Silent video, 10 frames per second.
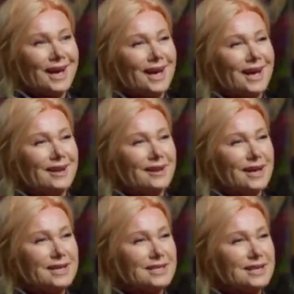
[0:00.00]
And
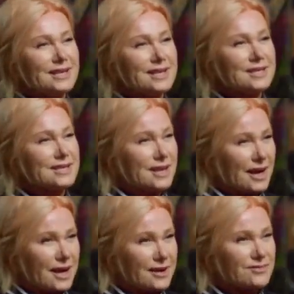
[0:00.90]
they said, There's this
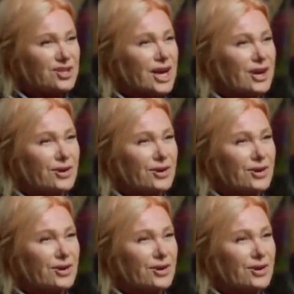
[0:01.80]
guy, Jack